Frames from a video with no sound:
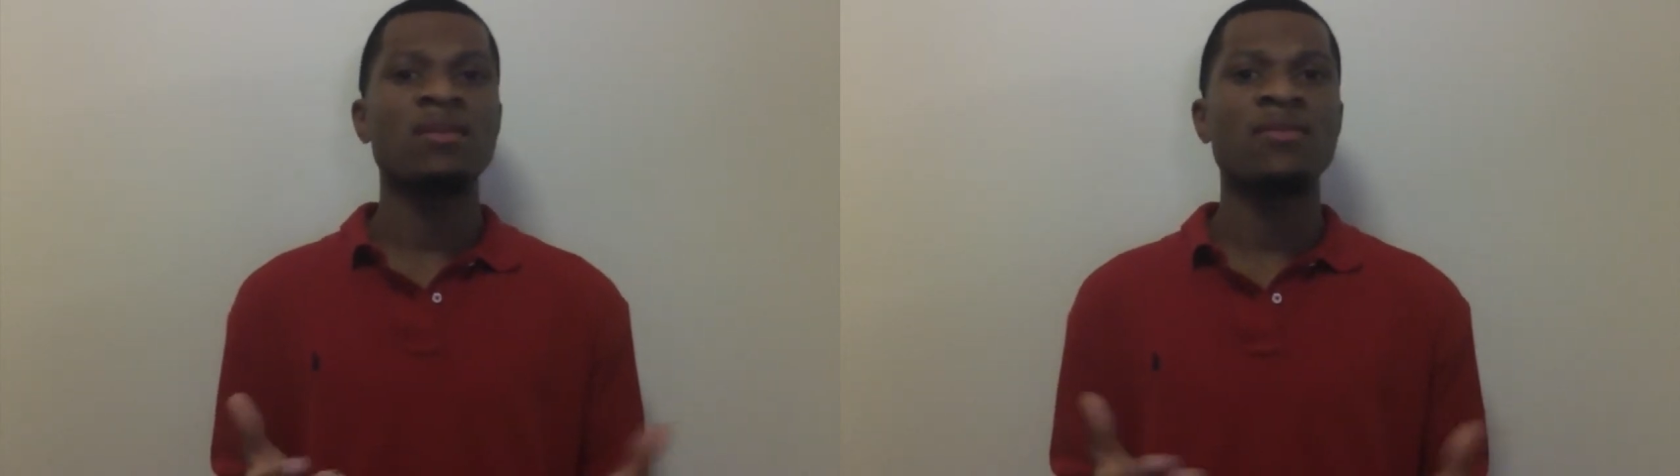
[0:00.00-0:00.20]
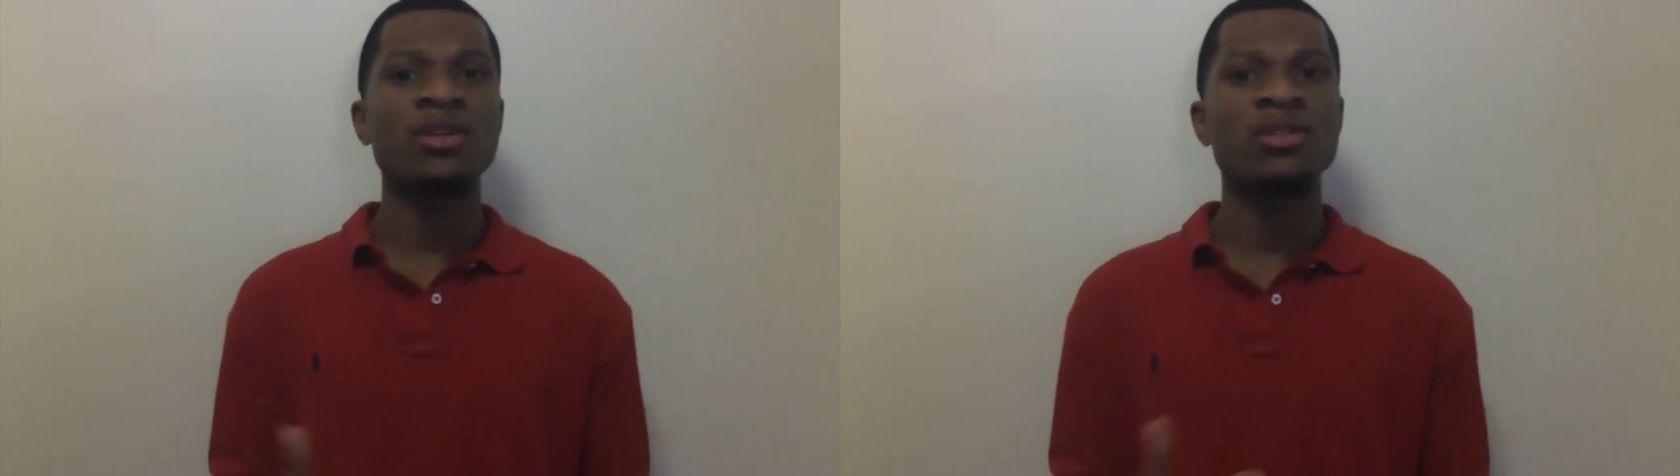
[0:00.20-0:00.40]

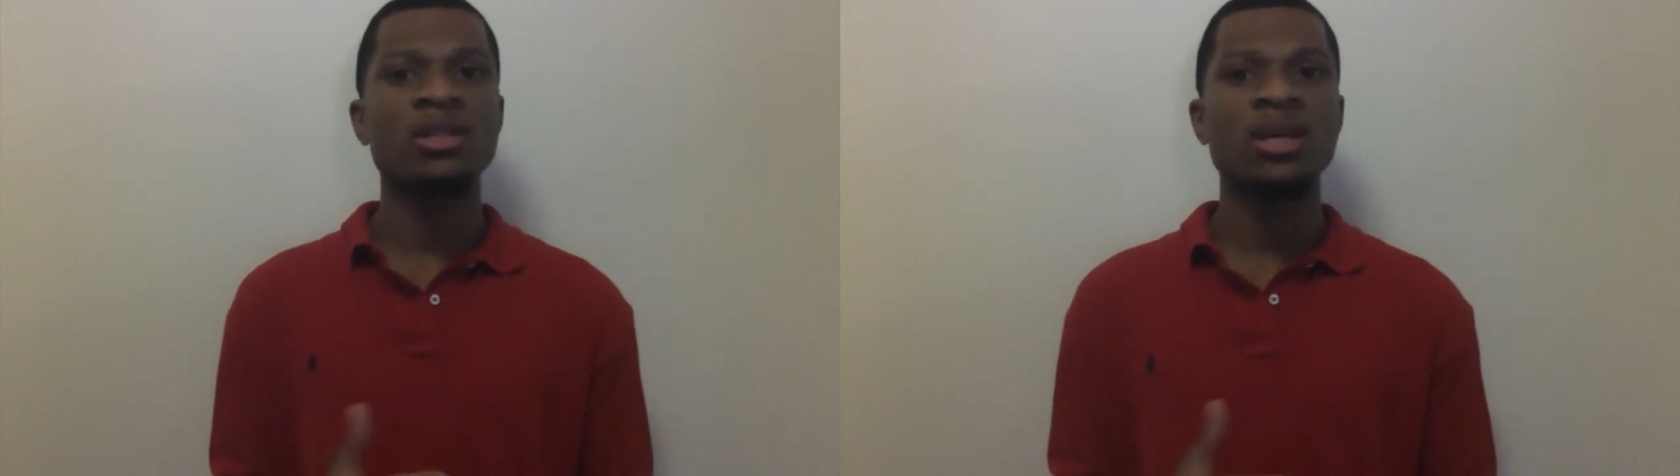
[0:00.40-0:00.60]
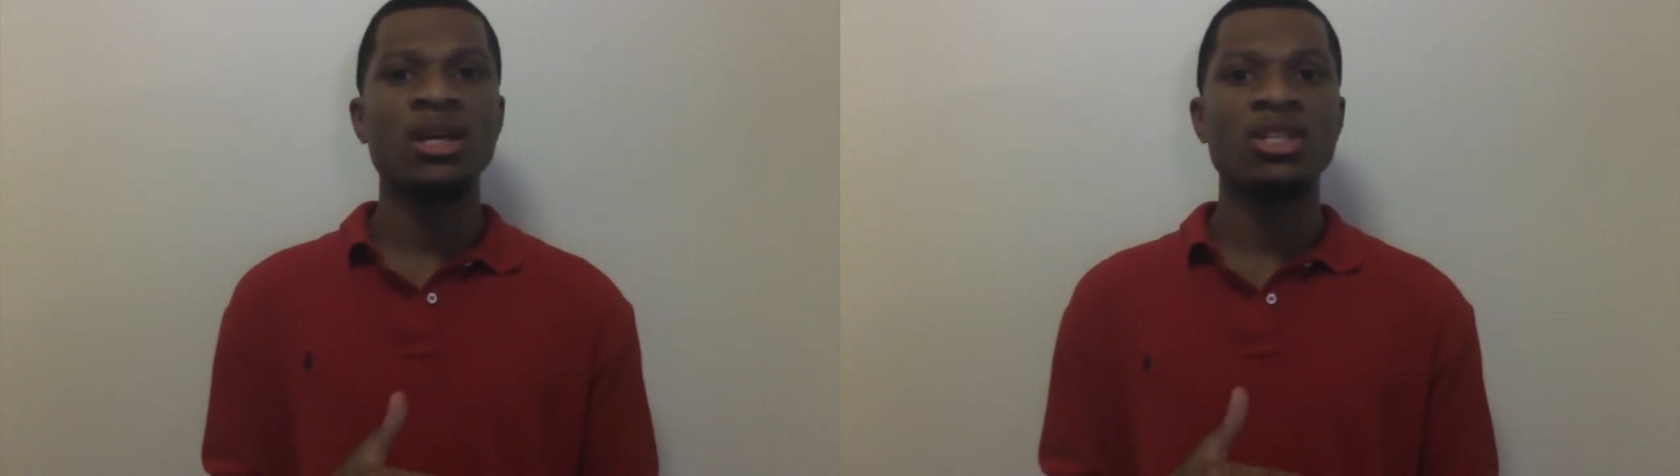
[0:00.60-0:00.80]
first
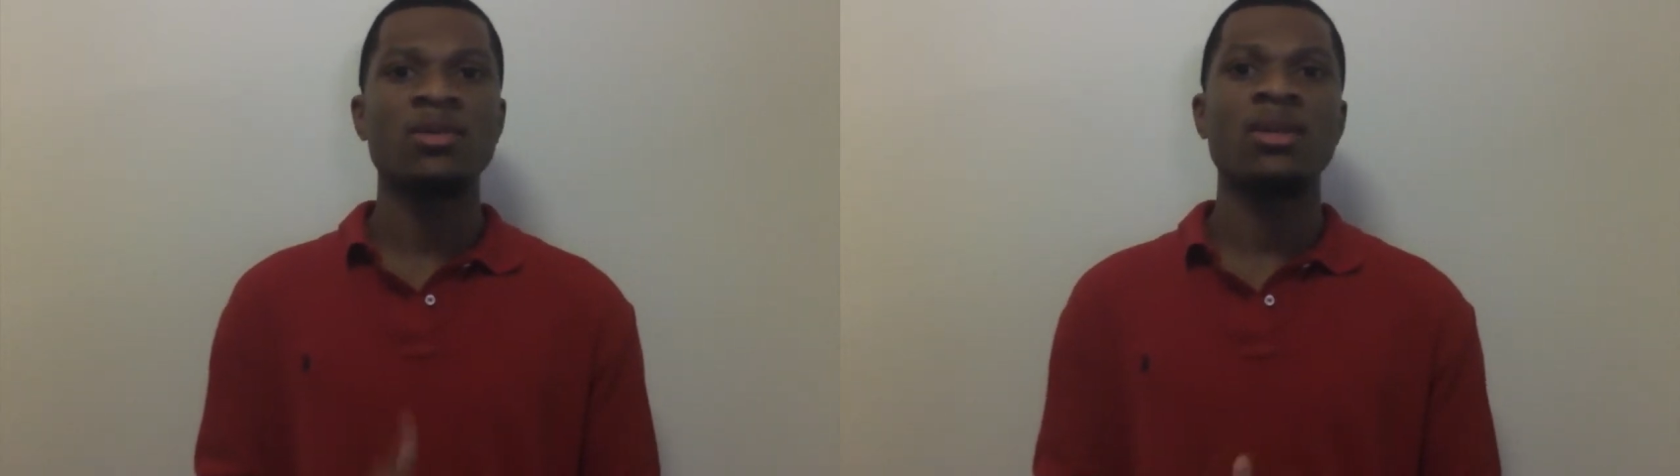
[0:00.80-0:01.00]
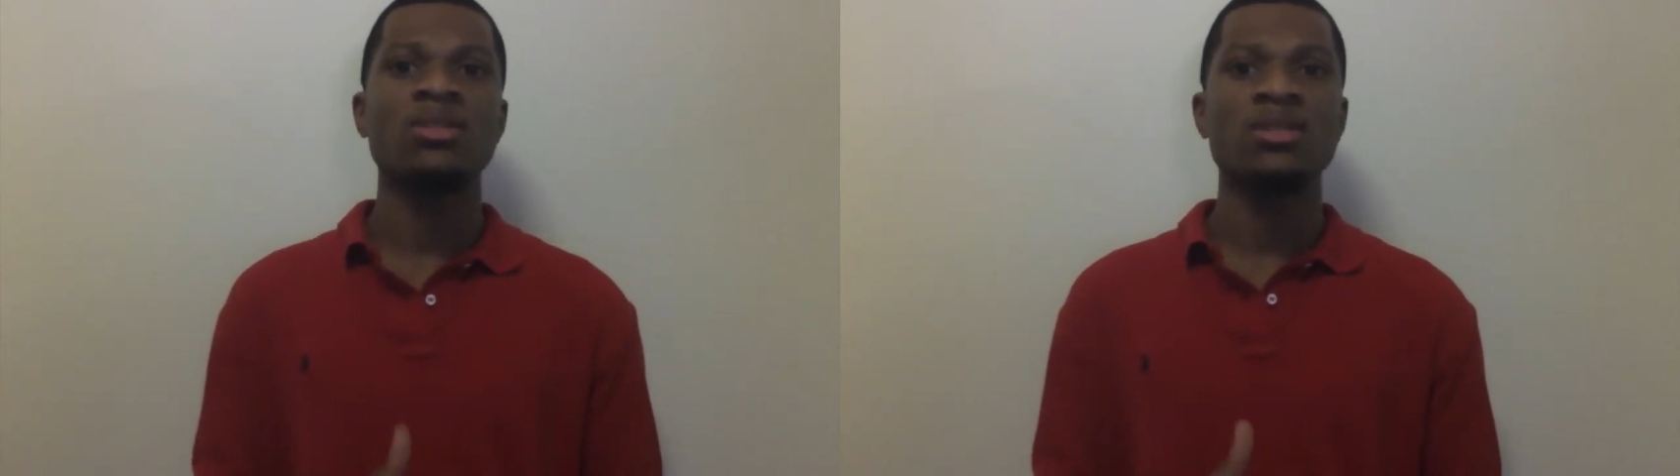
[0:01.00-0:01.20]

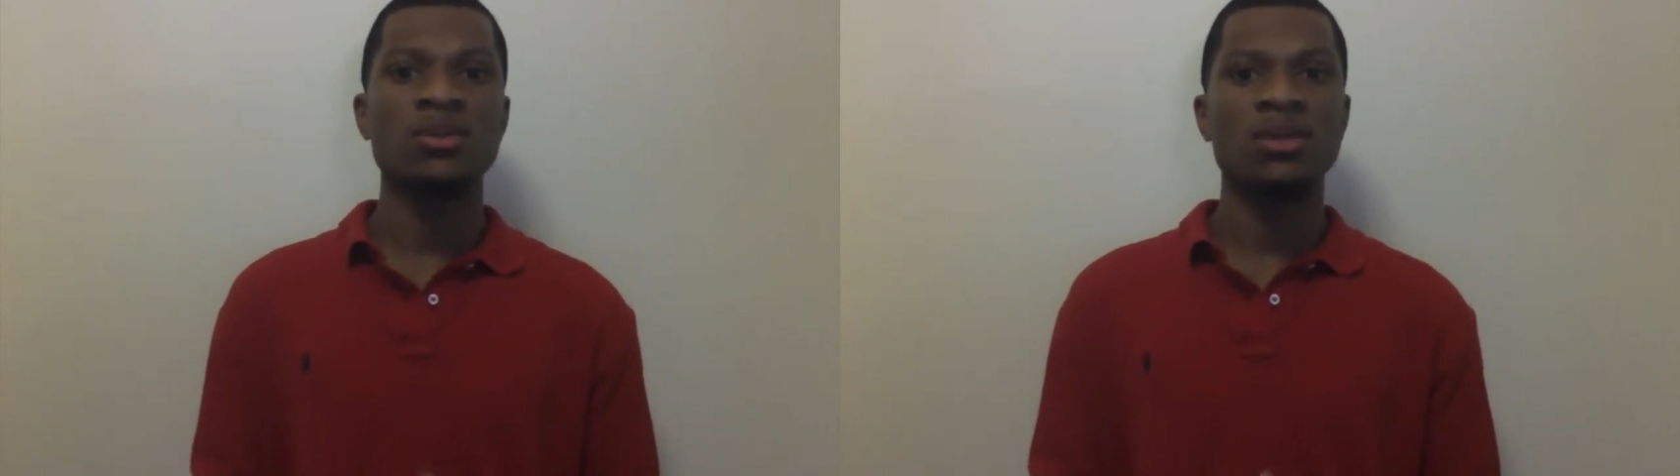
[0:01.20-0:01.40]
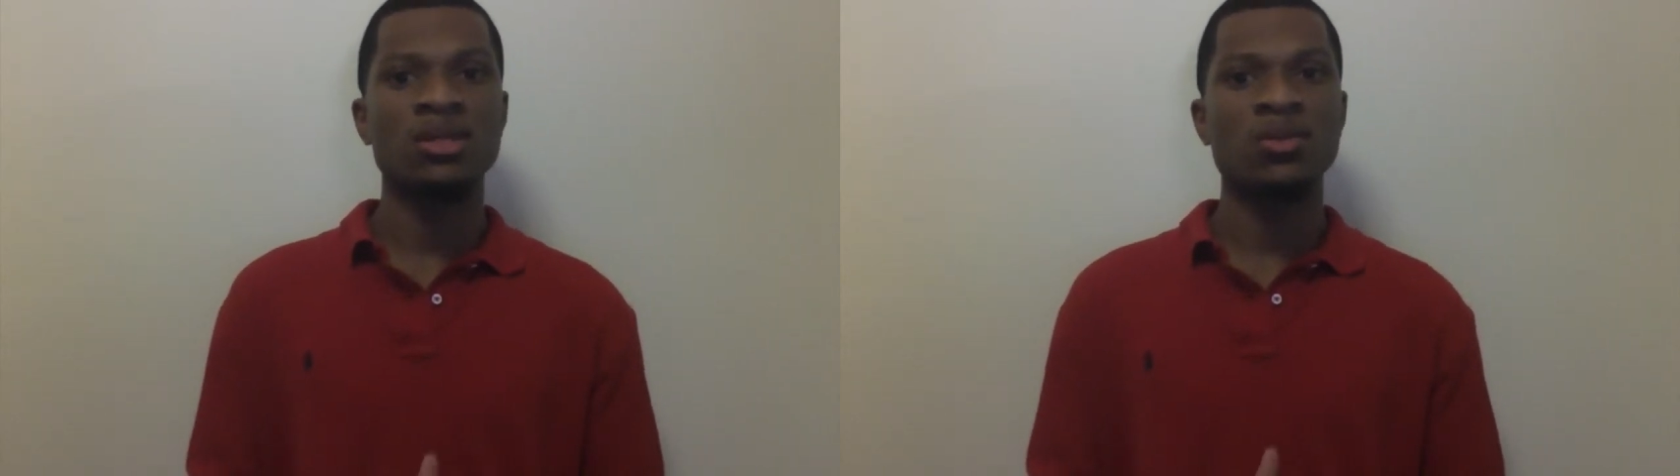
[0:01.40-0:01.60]
generation
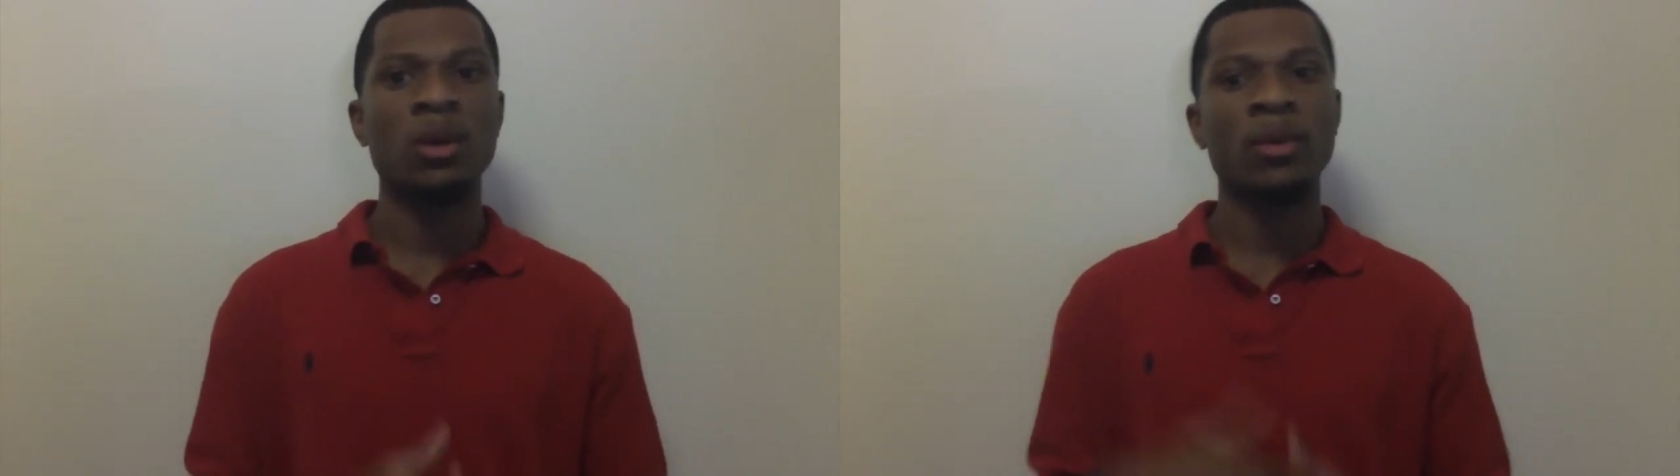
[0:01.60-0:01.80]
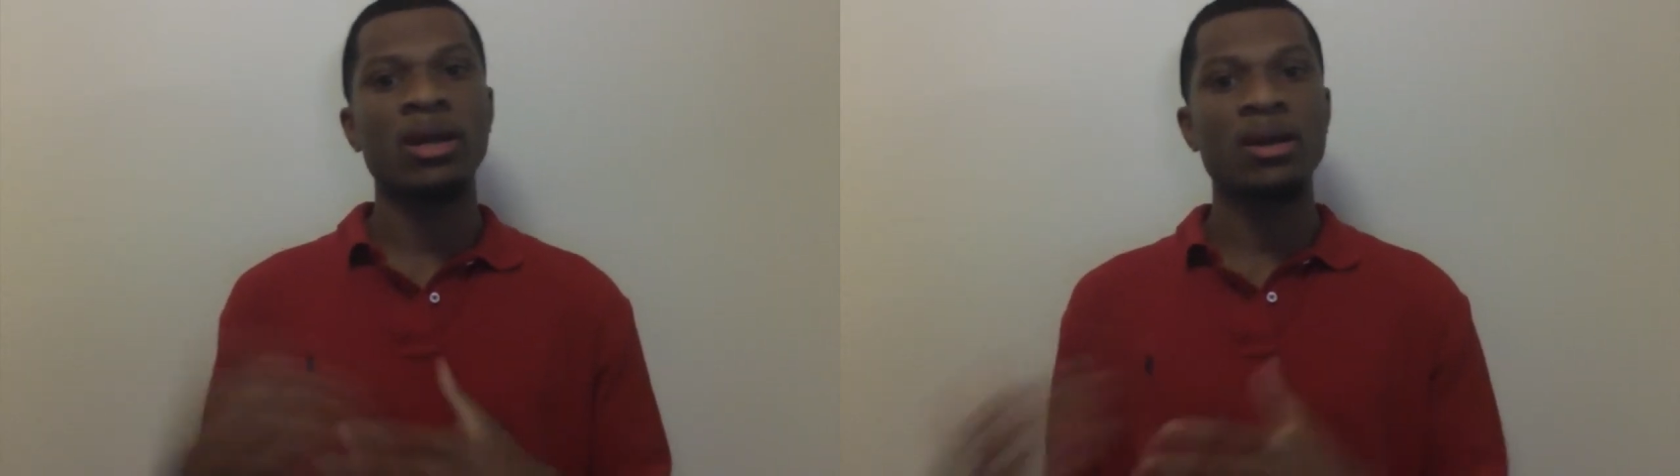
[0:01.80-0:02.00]
students where
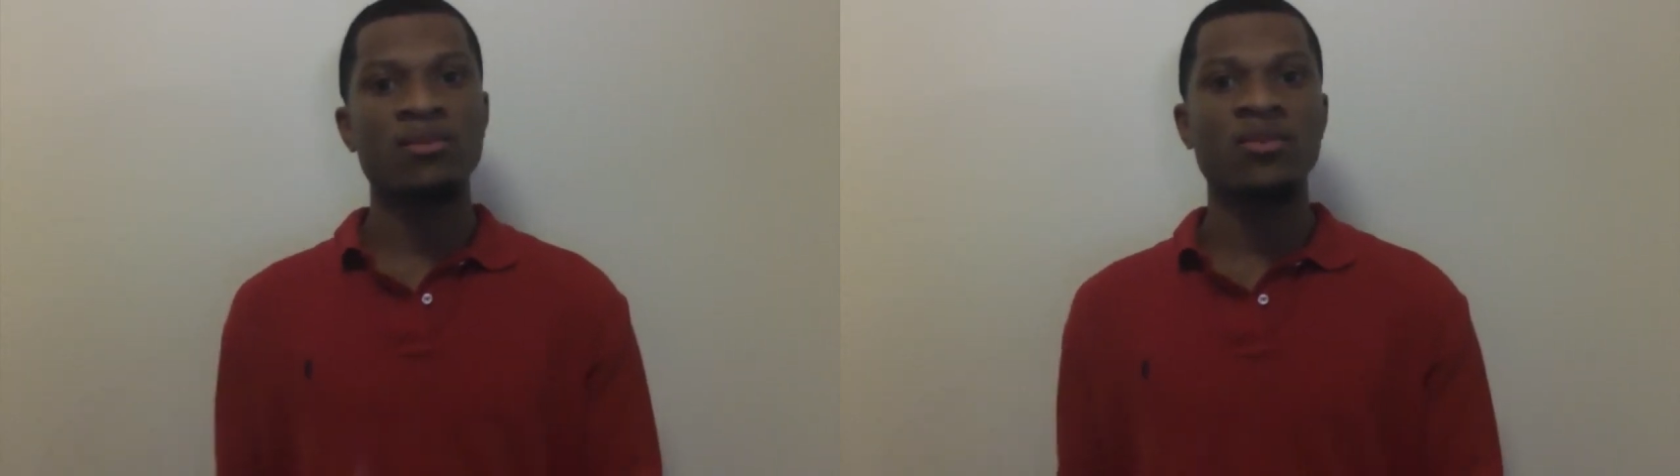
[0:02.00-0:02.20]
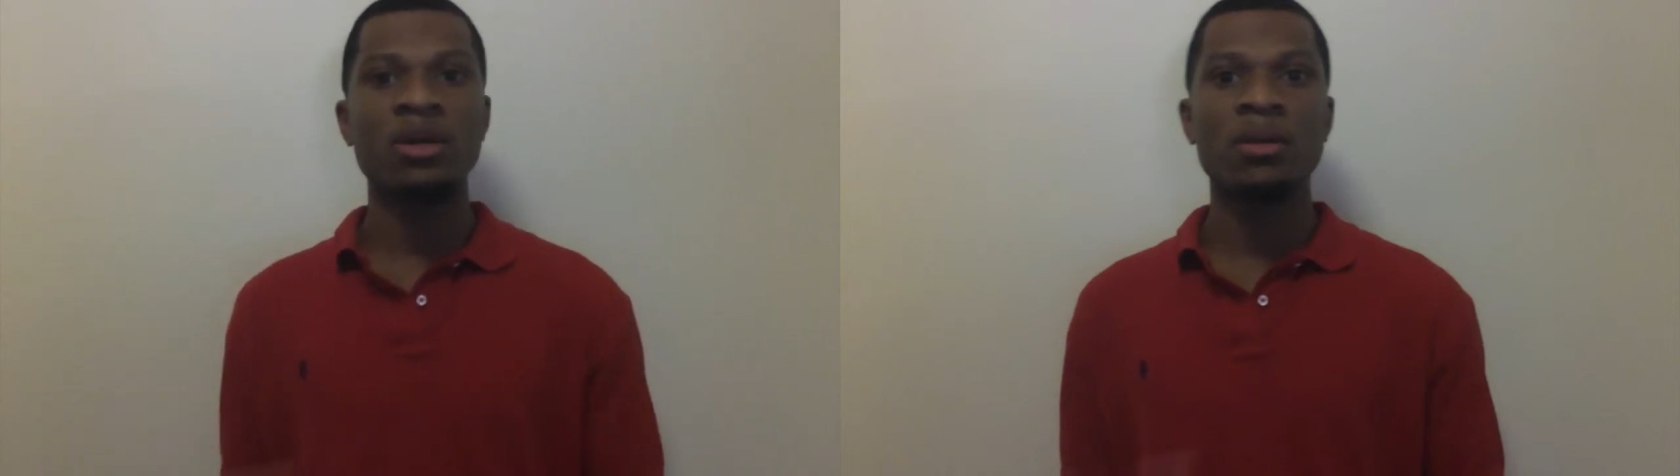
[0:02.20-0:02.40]
we come
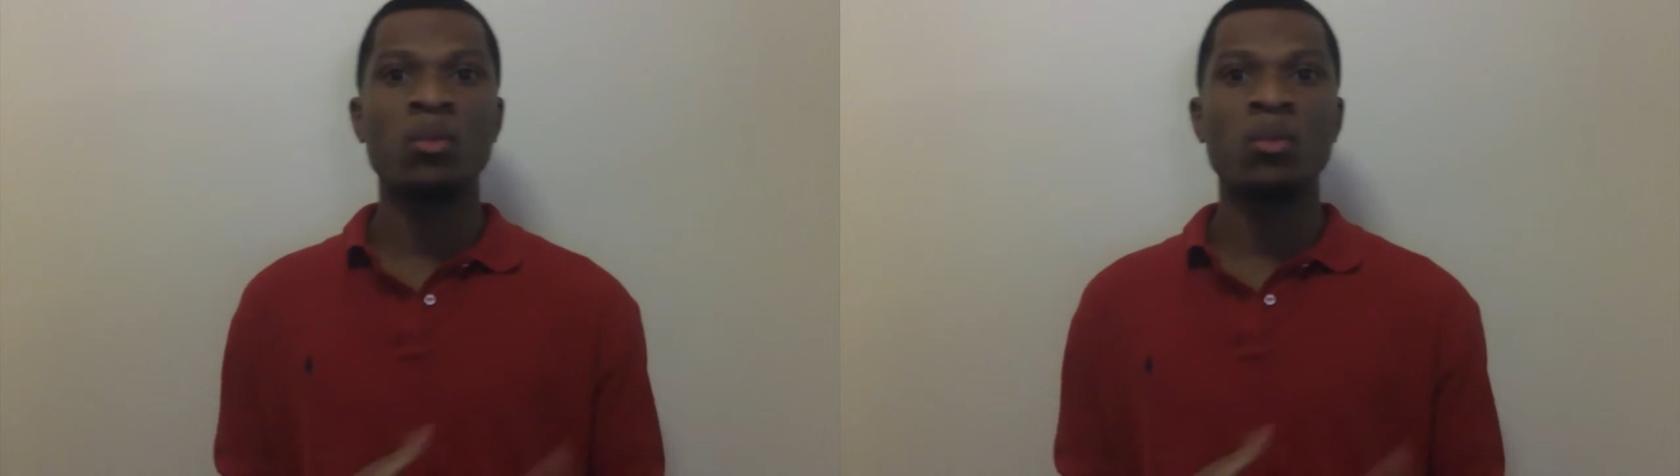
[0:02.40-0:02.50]
from,